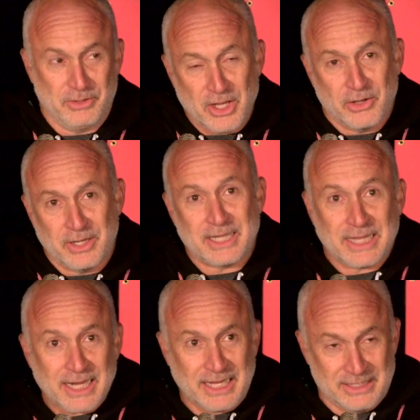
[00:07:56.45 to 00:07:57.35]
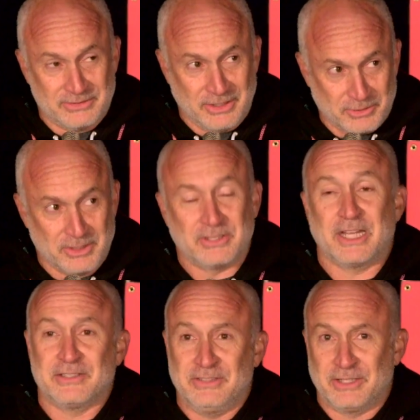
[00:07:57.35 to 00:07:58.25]
No, not that kind of secret. This
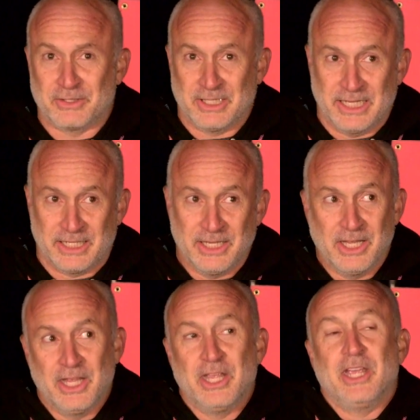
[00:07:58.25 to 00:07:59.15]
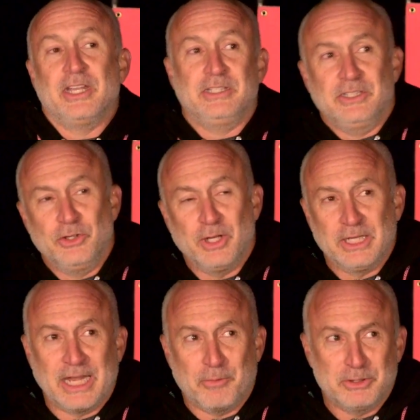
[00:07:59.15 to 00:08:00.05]
kind of secret like you
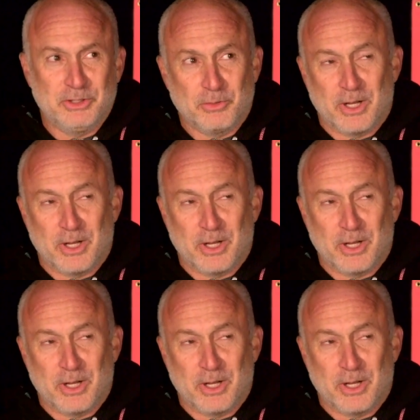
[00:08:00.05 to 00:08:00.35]
didn't get what you